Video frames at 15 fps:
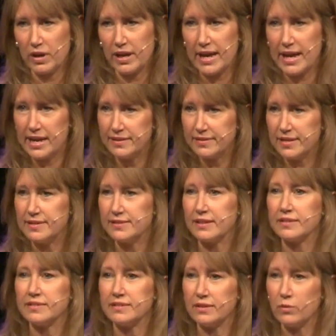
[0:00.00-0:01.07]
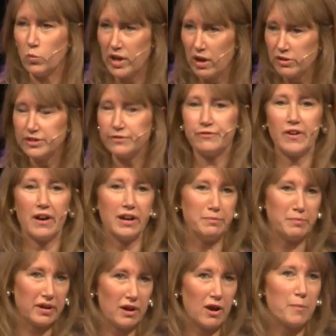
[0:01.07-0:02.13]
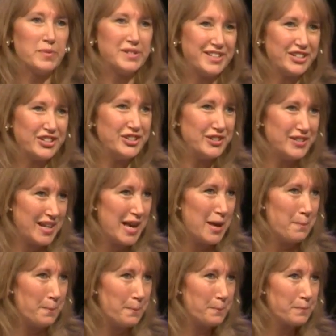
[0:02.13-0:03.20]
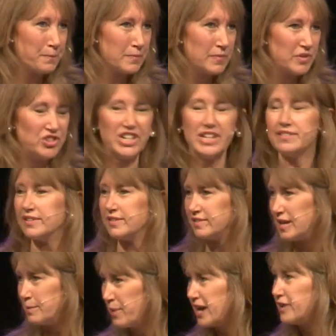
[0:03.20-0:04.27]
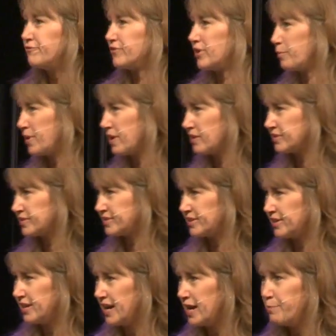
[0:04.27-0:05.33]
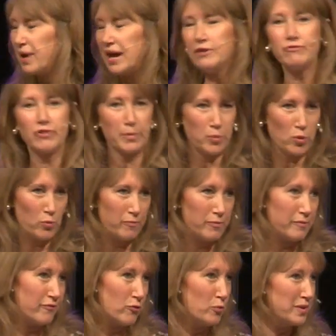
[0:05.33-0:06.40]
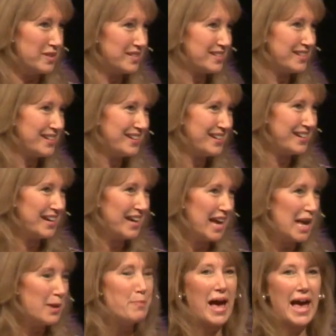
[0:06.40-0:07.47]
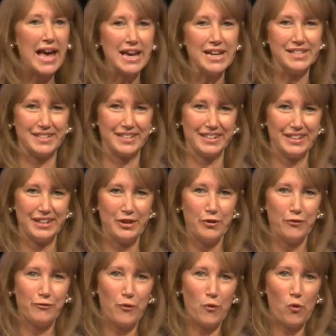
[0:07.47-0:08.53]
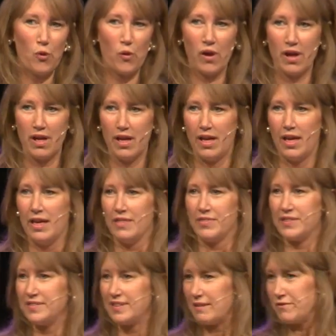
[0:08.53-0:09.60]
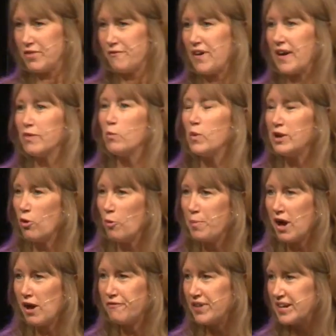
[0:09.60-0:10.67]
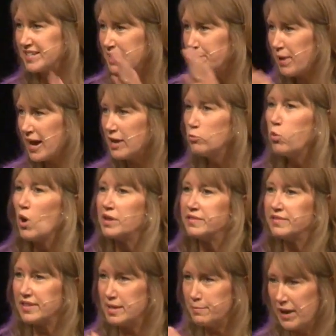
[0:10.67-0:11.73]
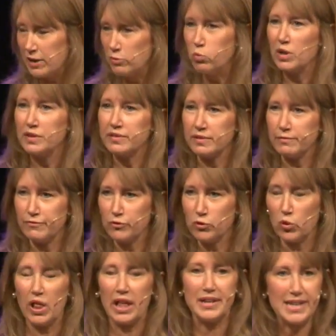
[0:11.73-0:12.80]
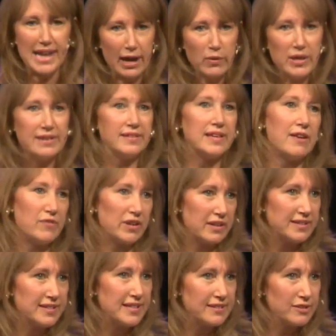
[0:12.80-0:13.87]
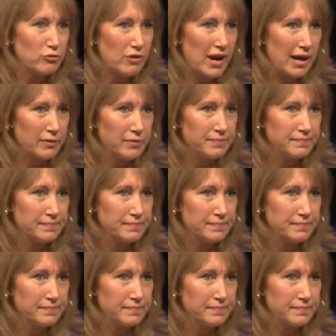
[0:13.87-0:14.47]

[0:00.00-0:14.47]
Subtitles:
He sees us. We are defined by our position to him. Jesus, he paid for our past. He paid for our poor performance. He paid for the fact that we're not perfect. He paid once, and he paid once and for all. And now he's given us this crown.